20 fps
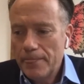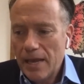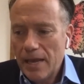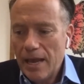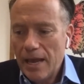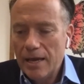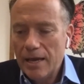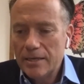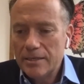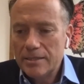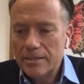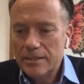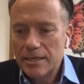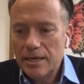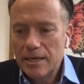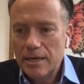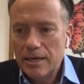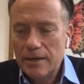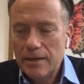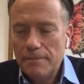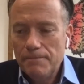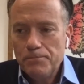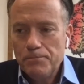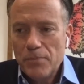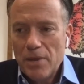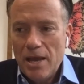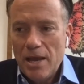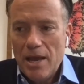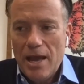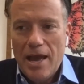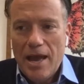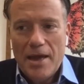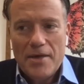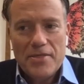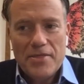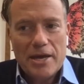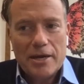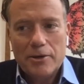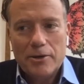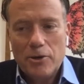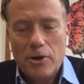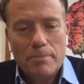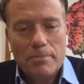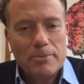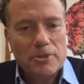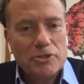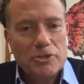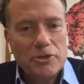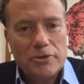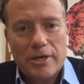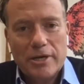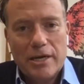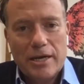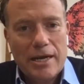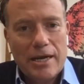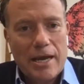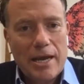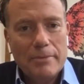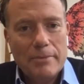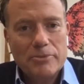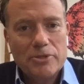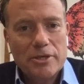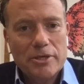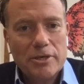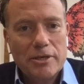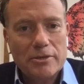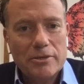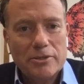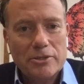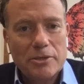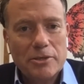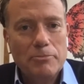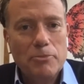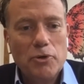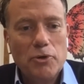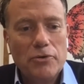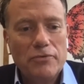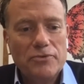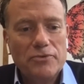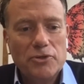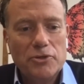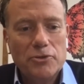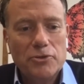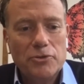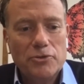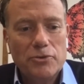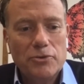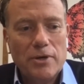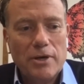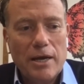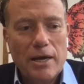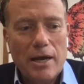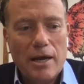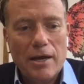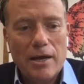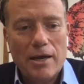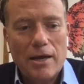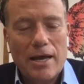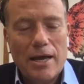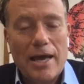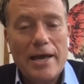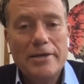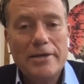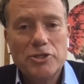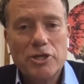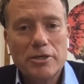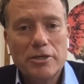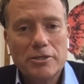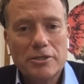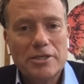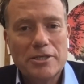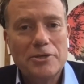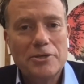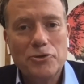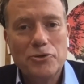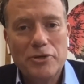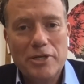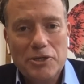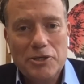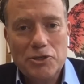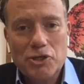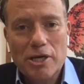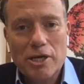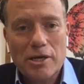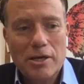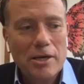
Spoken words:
And then an opportunity came to move to Asia, to Indonesia.